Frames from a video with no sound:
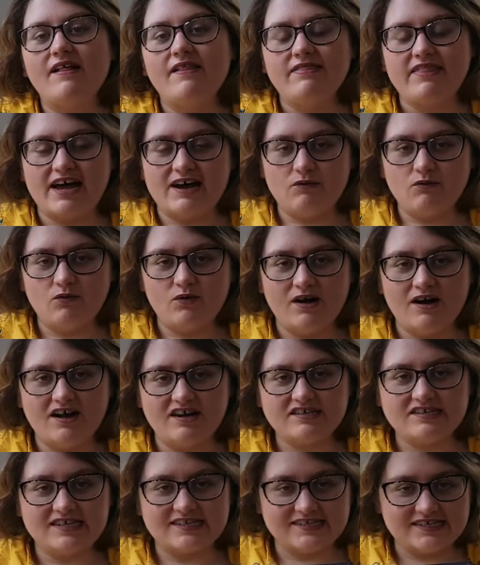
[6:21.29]
that
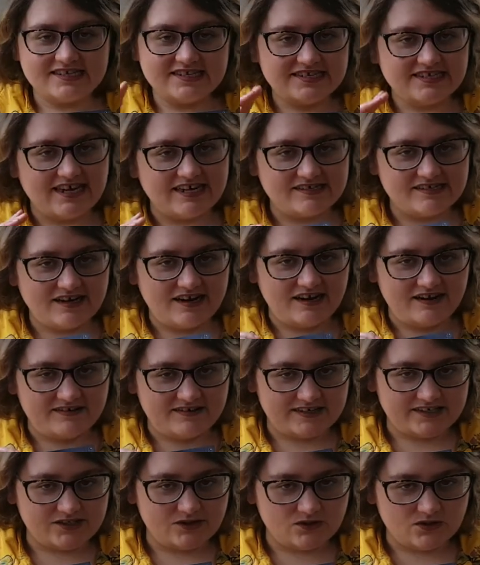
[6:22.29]
works as a standalone
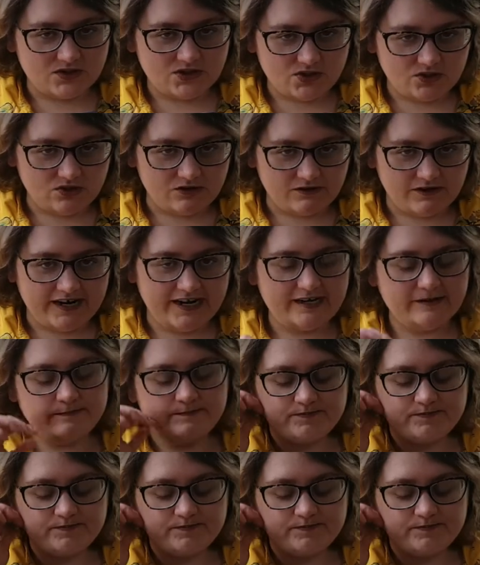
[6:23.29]
little story.